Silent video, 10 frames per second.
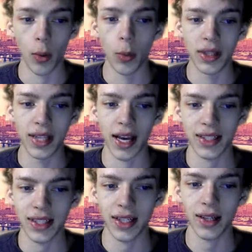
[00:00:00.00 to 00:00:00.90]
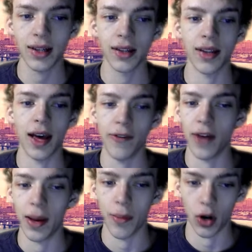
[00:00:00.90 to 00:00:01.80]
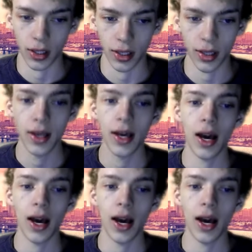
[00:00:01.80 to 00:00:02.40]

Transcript: will be testing the FA market,